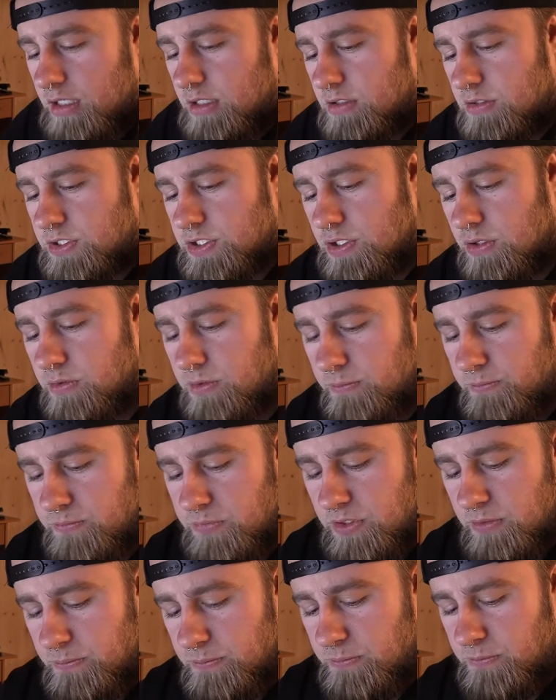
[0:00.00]
so
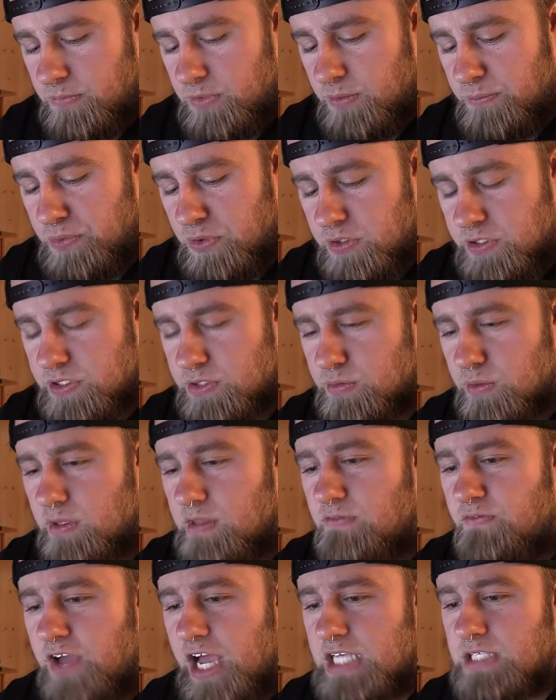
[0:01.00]
the book is really
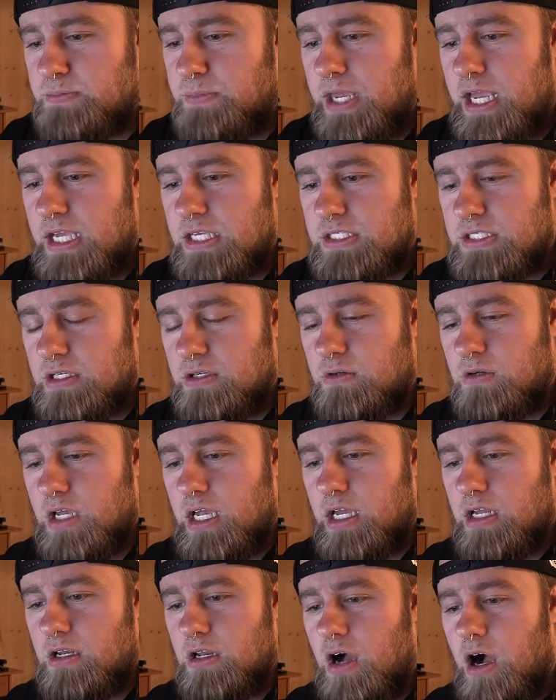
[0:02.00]
fast paced
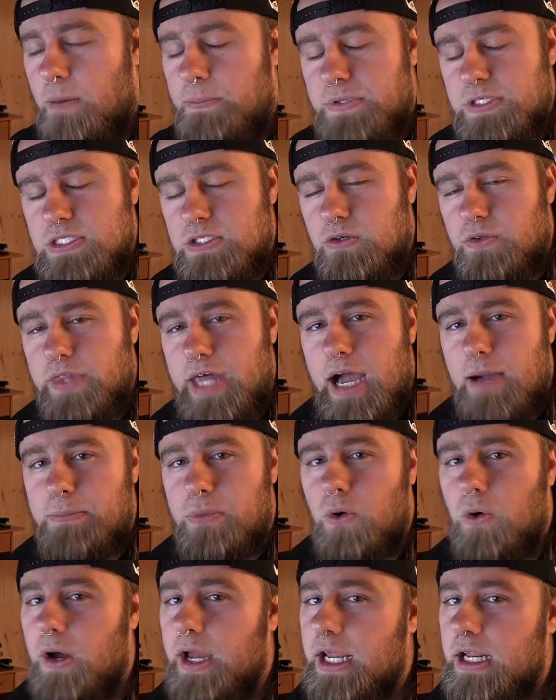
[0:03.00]
and up until that
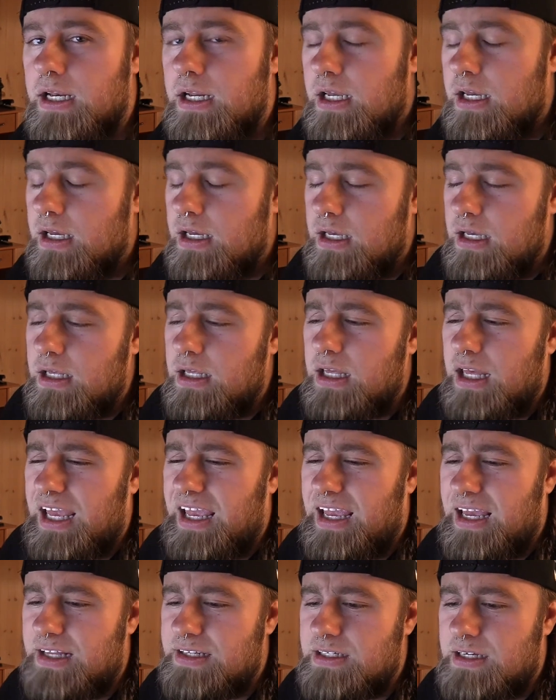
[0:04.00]
point,
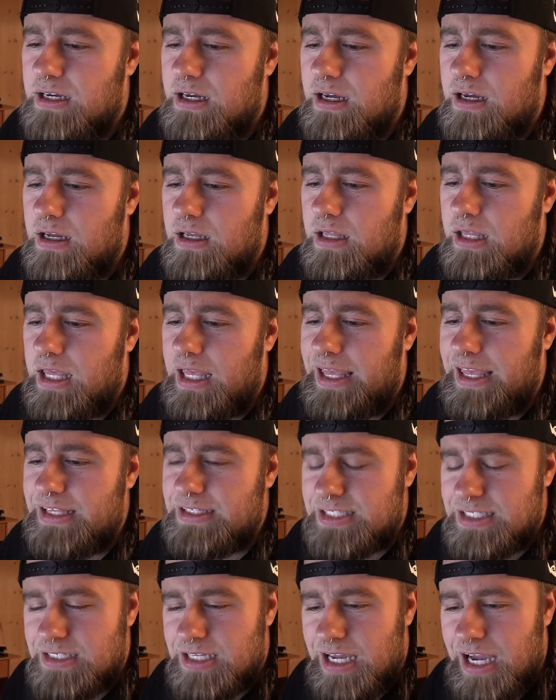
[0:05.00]
and
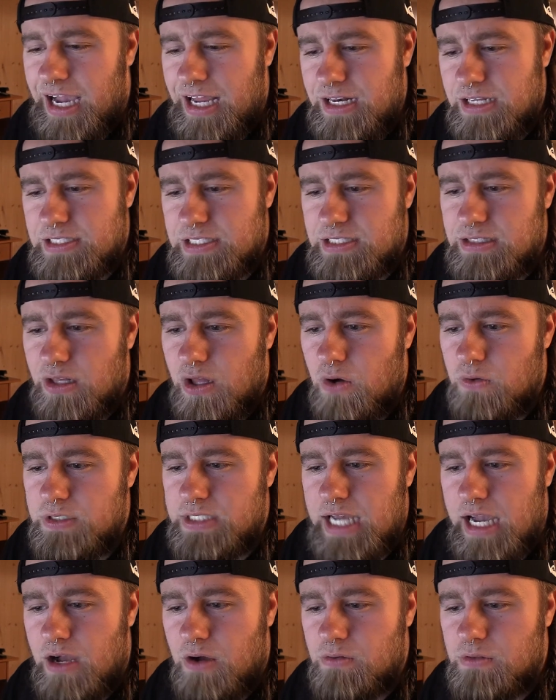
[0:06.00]
it kind of slowed
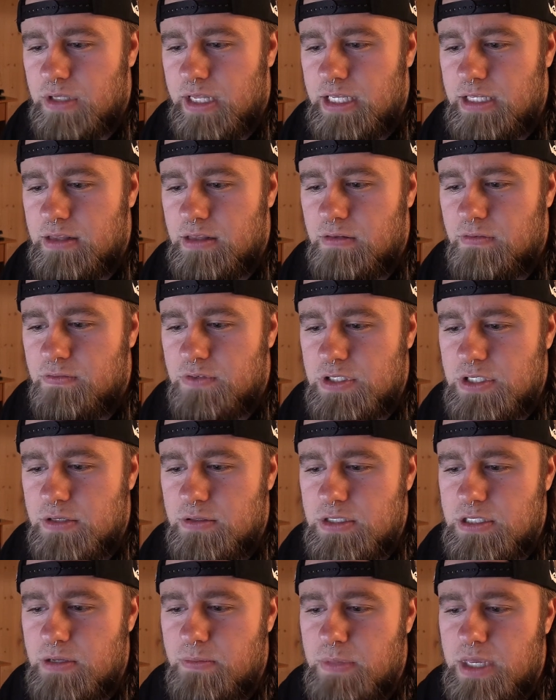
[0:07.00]
down. Like
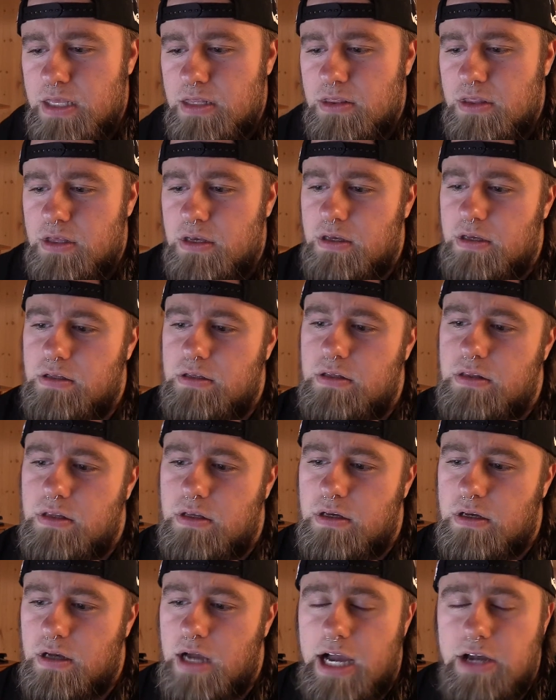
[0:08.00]
to me,
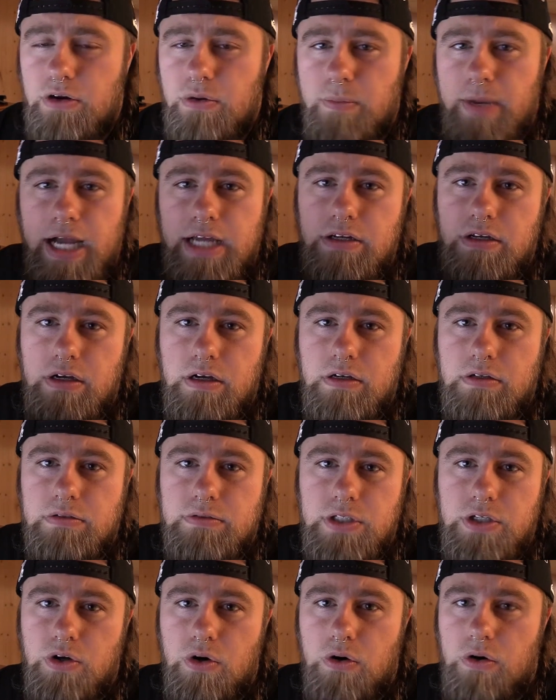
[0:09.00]
the I don't mind a
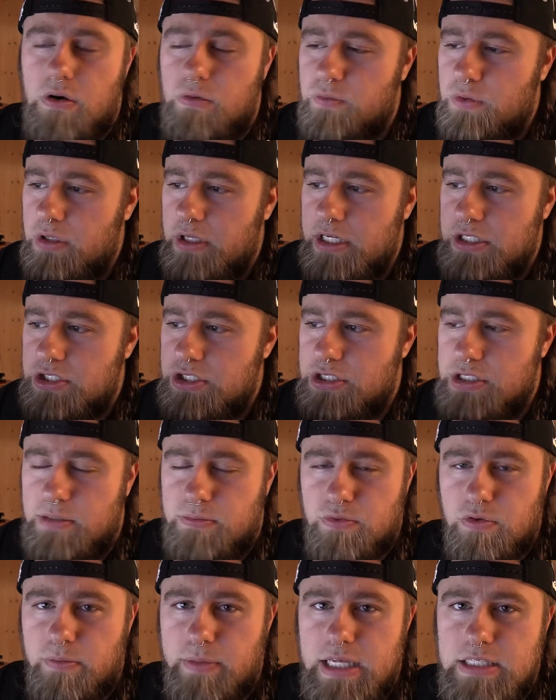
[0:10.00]

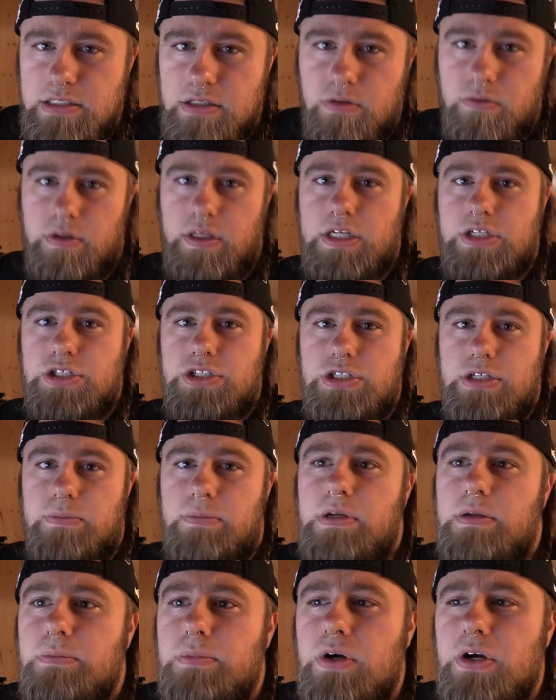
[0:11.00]
romantic relationship
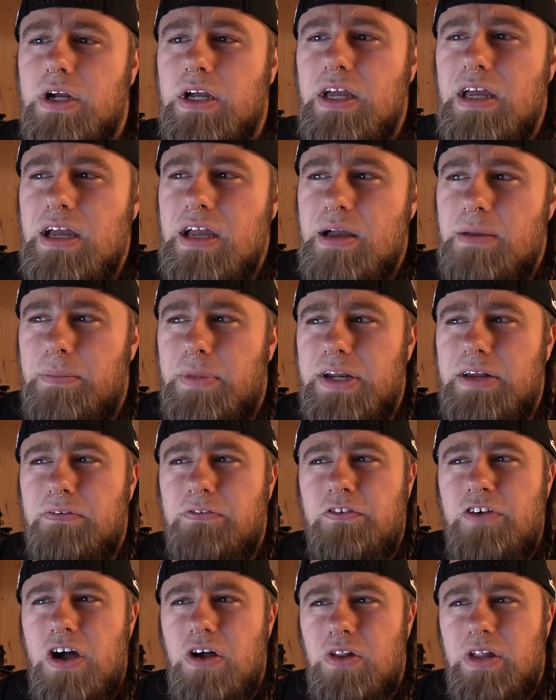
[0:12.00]
in a book, but it
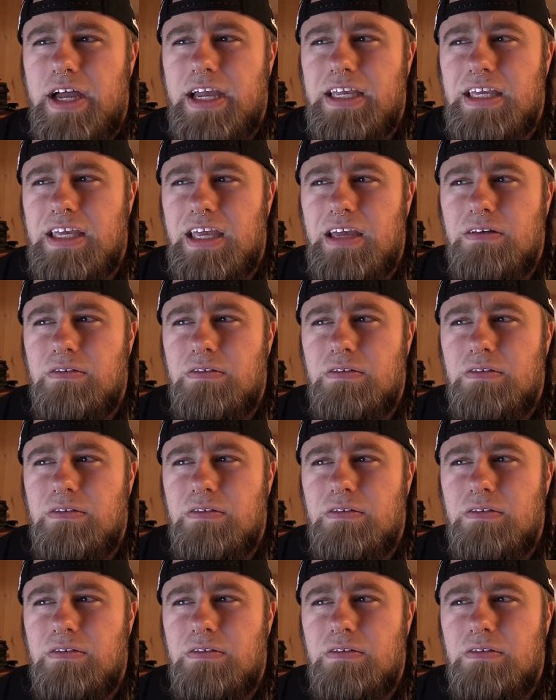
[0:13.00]
felt like